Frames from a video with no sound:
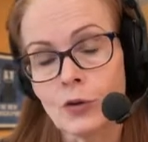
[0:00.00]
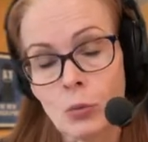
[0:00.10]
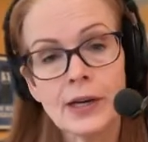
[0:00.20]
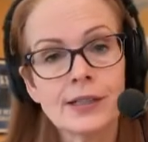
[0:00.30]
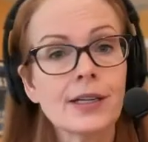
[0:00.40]
for
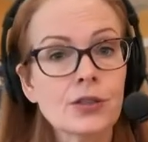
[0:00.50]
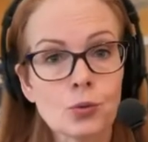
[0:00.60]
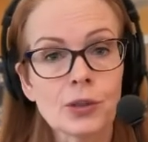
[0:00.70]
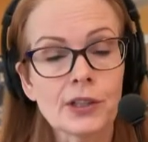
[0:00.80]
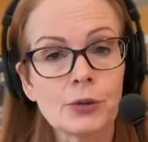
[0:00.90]
what it does
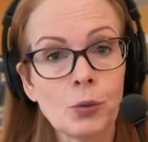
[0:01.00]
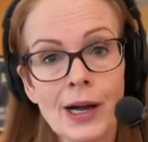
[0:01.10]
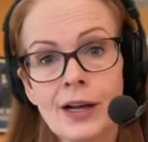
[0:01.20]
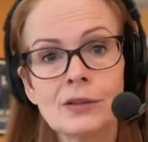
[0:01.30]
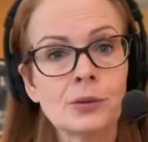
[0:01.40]
really
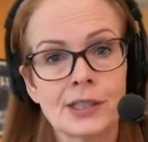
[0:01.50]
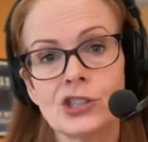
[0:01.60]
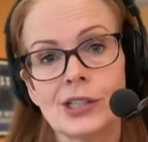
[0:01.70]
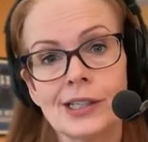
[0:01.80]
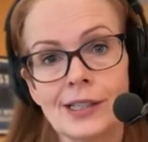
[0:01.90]
well,
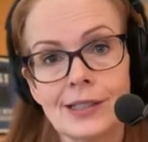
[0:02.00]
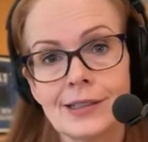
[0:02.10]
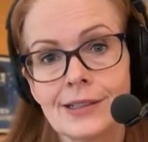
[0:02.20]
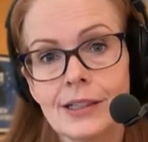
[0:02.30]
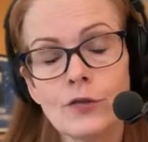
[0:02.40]
which
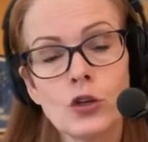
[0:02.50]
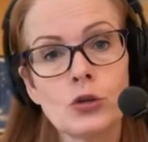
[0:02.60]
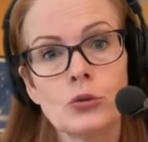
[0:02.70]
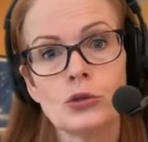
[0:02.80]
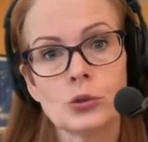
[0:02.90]
is give
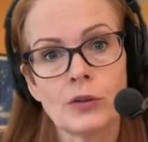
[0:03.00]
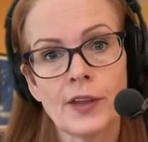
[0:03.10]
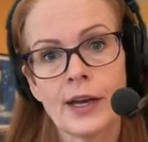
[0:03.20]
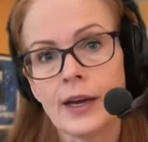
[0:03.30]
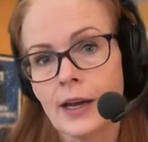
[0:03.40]
you sort of
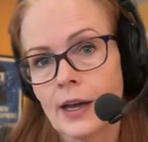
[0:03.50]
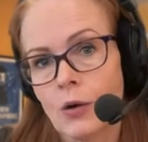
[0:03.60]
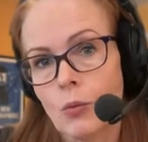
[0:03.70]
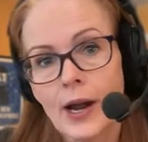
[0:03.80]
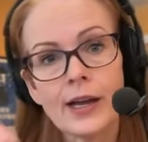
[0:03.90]
that
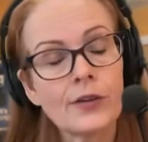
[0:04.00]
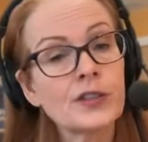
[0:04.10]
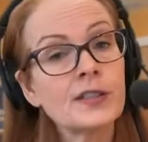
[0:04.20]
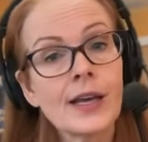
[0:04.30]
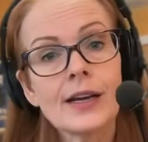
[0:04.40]
way of
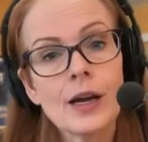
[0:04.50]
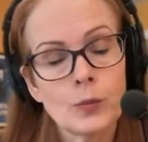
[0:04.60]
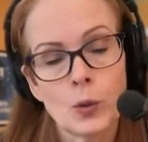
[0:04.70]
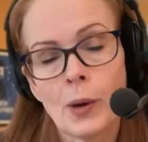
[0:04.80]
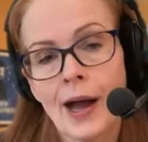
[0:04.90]
setting
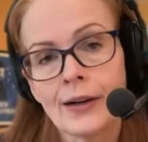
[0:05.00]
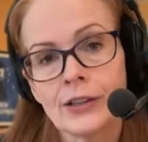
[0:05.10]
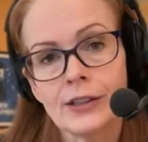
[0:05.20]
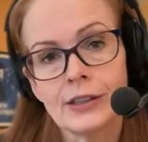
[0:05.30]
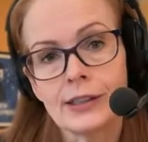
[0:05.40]
up your
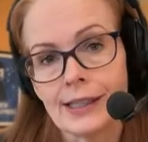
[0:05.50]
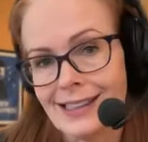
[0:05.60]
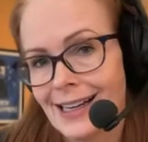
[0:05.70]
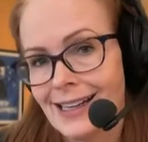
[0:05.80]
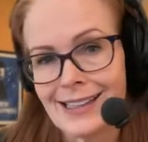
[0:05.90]
pattern,
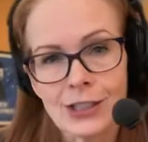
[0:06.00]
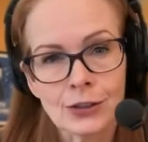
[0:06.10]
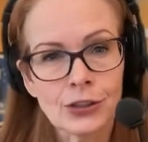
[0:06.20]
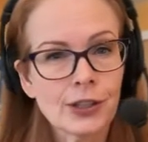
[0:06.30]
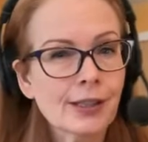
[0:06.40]
getting it to
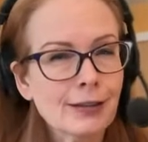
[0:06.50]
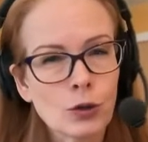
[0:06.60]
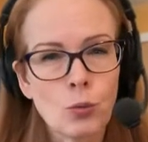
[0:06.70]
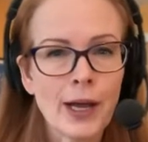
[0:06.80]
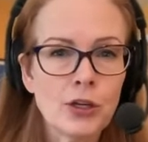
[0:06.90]
look
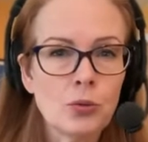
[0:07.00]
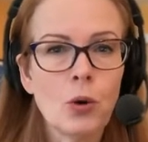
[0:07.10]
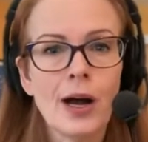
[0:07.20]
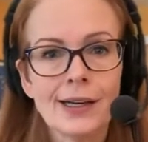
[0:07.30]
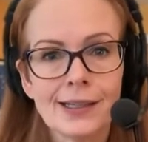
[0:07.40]
the way you
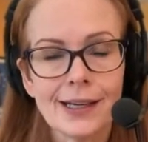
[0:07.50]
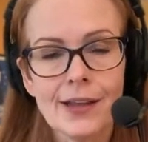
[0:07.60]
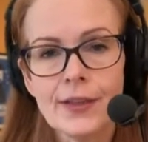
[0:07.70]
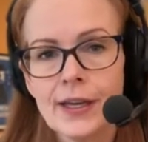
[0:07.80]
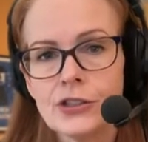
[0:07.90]
want it,
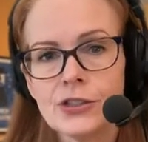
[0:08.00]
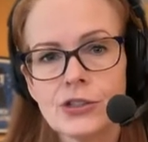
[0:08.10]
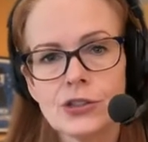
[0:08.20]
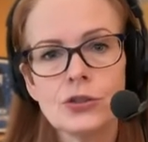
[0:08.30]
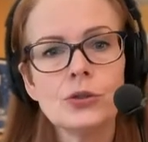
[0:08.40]
and then
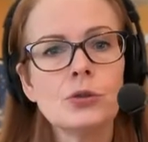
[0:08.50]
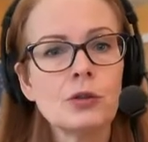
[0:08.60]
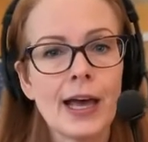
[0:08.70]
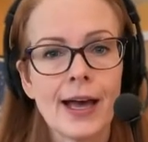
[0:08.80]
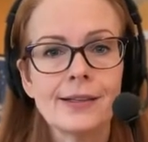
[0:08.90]
just do
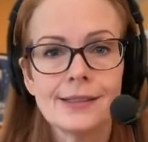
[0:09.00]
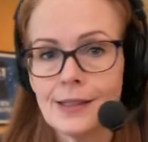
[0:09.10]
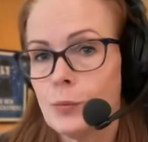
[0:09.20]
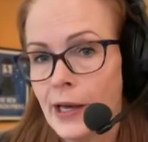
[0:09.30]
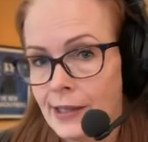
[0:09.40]
that
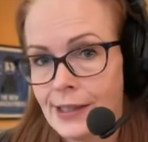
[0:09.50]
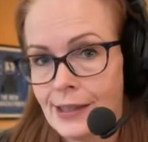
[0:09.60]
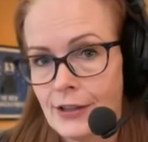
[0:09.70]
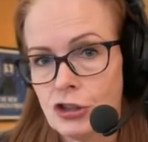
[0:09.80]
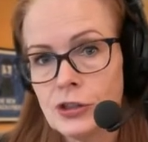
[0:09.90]
deep
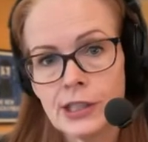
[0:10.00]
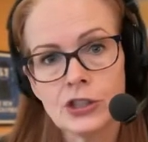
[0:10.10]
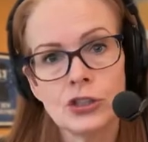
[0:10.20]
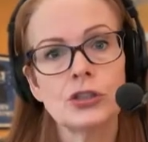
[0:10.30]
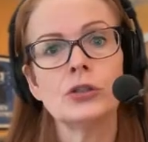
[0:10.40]
editing that you need
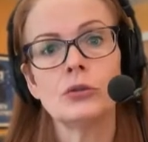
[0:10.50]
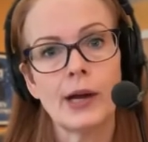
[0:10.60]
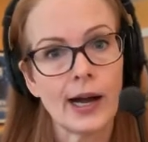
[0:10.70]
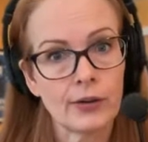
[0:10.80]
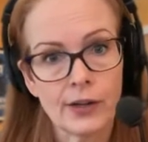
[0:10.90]
to do
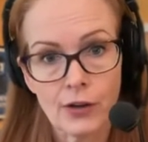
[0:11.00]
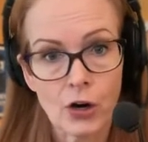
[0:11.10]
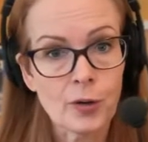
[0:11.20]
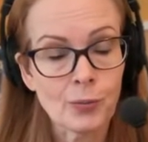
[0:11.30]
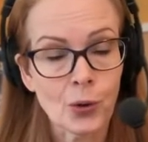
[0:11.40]
out on the
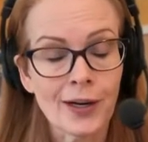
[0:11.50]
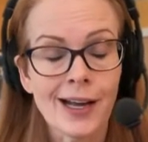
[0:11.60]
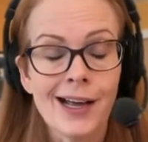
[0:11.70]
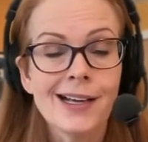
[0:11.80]
artboard.